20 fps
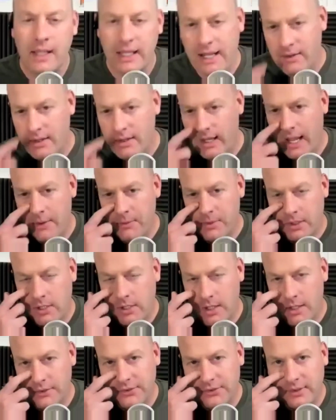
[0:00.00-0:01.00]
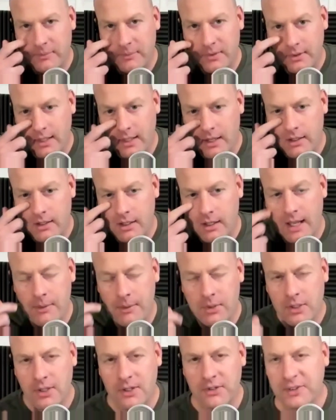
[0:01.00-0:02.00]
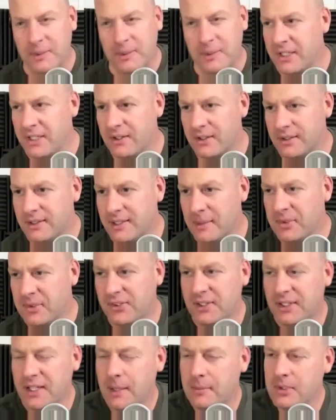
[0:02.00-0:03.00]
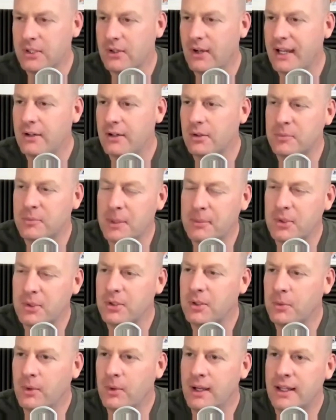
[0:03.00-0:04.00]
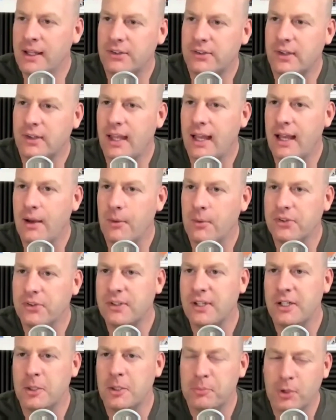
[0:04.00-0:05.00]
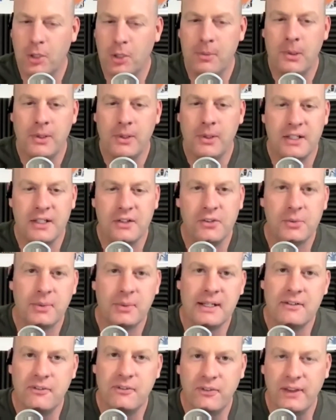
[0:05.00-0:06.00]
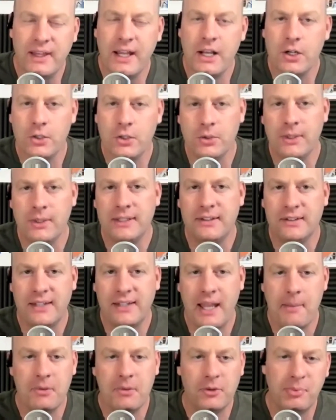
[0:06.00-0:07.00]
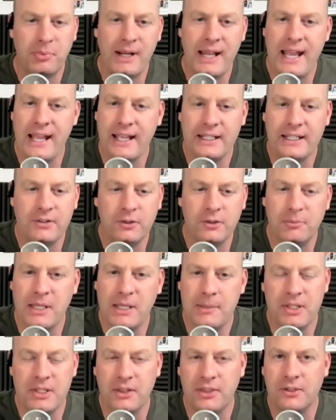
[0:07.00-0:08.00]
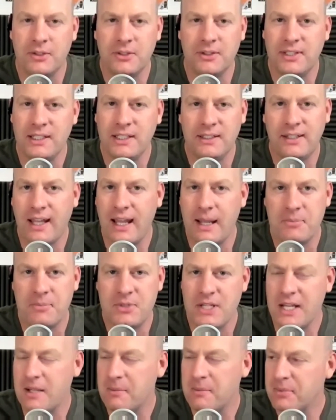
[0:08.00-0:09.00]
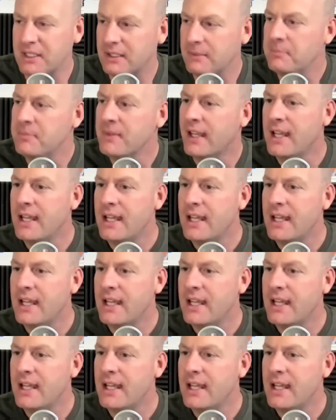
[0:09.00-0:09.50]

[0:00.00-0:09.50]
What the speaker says: and I recall somebody on WCW, I don't remember who it was cutting a promo against Ric Flair, who at the time was bragging he was maybe a 13-time champion.